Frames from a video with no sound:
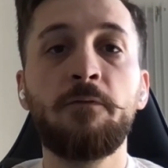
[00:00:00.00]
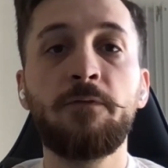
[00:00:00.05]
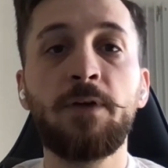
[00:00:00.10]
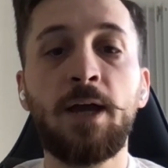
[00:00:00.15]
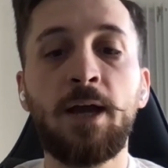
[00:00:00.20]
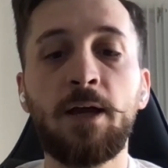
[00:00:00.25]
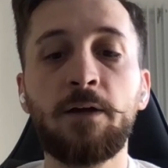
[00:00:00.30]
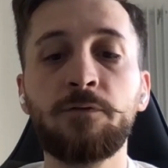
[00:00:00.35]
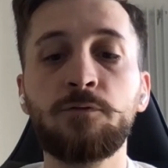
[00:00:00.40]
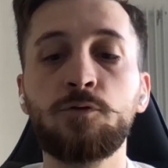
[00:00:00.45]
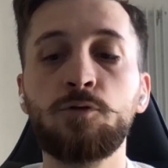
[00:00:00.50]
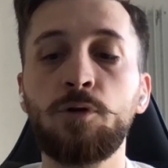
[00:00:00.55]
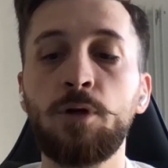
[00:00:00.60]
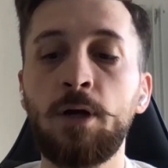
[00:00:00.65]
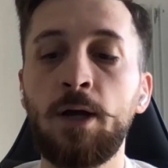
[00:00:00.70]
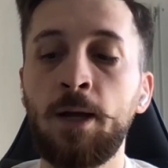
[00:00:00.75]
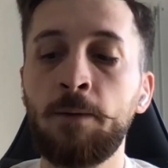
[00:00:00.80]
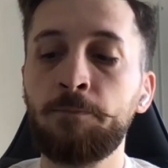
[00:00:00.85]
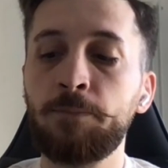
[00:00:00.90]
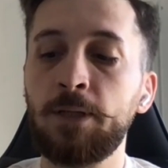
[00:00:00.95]
We have
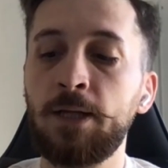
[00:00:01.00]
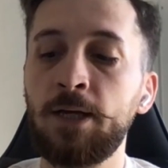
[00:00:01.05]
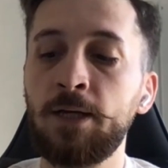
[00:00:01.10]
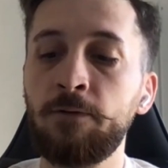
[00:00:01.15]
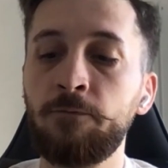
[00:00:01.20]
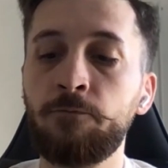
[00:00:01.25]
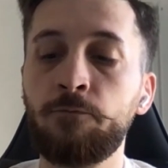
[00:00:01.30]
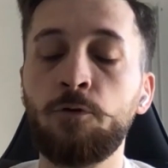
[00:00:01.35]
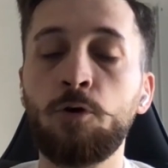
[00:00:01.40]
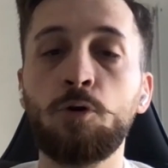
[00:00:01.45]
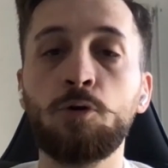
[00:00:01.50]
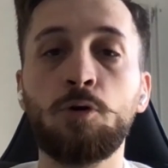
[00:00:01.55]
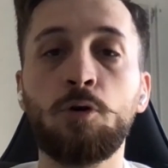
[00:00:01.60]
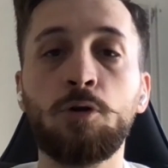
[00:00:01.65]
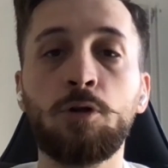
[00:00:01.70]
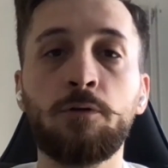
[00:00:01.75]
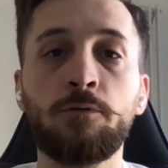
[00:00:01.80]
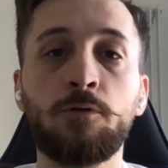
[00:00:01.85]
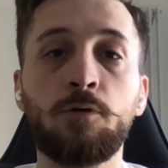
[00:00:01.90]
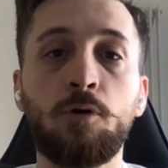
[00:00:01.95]
to apply for
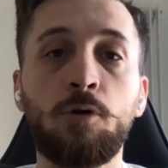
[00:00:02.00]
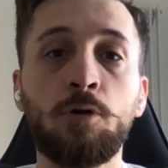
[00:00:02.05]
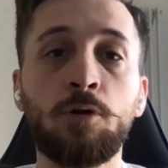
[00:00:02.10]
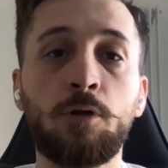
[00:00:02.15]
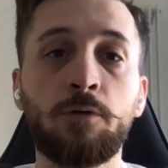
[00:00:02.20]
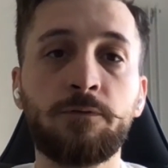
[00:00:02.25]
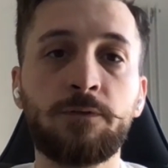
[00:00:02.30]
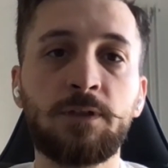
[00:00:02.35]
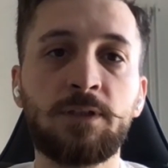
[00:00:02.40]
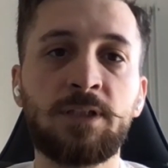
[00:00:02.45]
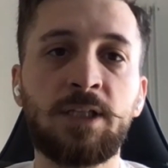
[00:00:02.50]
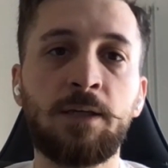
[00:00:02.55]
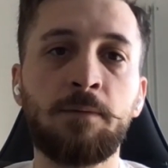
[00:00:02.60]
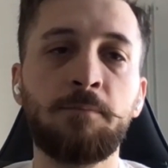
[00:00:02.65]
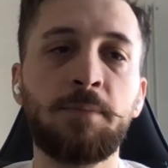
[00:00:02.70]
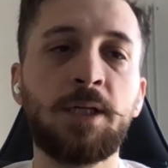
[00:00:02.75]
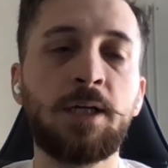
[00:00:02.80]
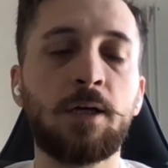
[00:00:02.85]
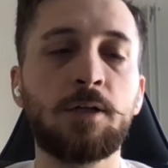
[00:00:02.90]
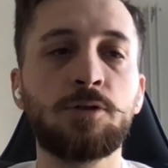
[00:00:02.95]
all of the
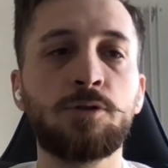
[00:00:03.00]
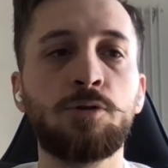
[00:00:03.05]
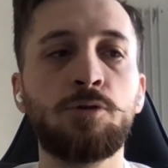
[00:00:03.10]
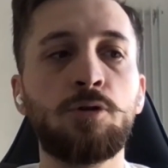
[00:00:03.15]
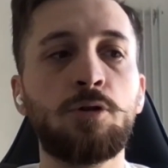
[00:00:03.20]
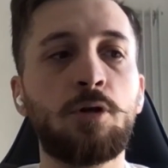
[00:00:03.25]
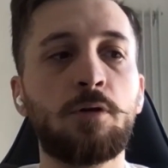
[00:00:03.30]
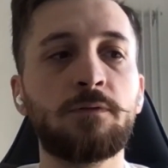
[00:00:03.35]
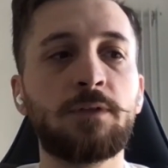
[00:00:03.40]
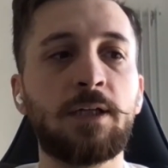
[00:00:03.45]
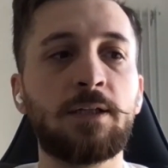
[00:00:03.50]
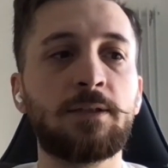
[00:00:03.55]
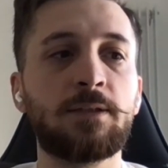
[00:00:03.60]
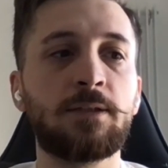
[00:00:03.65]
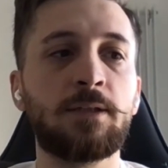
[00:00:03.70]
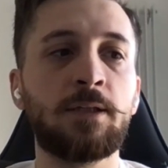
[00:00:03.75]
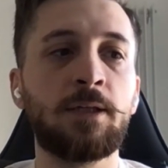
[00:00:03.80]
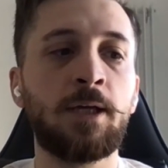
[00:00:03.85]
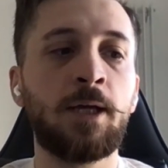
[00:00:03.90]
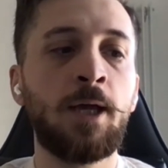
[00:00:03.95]
team, because you know
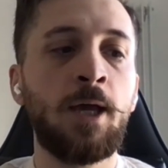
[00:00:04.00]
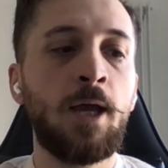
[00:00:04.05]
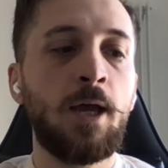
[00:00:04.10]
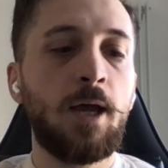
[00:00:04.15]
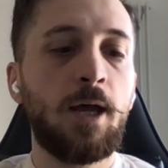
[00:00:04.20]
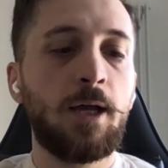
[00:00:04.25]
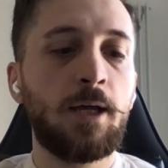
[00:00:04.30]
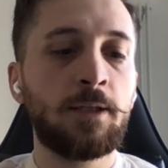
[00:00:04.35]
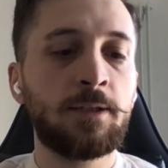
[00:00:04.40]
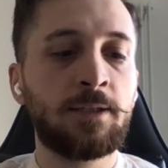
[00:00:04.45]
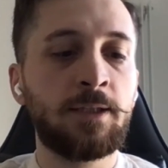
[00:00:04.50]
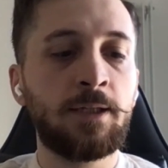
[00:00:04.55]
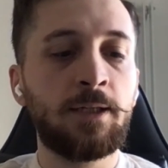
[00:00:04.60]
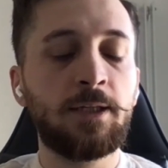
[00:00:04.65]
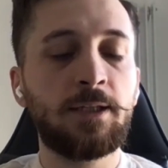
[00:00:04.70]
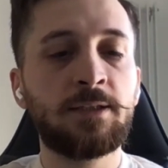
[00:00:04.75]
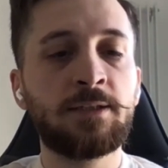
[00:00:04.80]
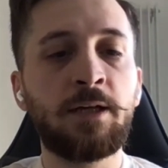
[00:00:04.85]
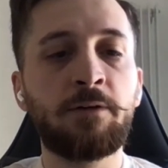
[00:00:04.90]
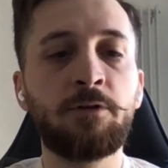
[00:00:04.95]
that
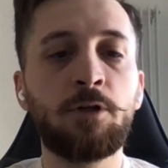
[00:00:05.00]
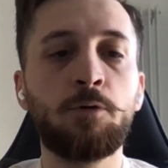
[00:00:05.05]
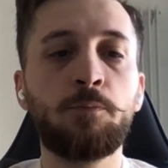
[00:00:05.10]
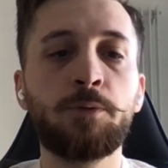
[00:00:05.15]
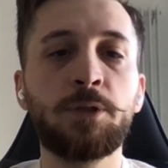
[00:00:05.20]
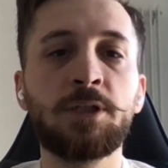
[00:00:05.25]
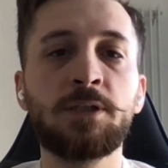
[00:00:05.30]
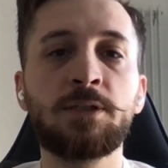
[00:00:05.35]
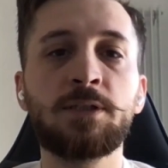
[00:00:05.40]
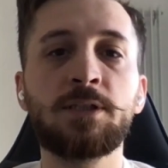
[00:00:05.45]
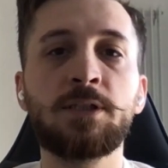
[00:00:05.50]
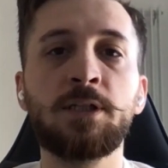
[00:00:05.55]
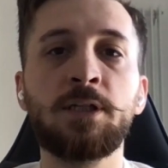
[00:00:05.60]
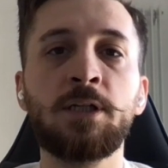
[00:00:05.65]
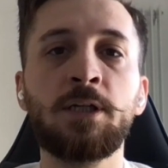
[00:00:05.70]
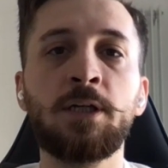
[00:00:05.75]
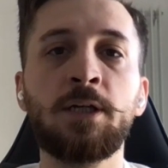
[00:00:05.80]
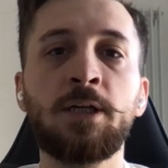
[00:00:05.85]
the developers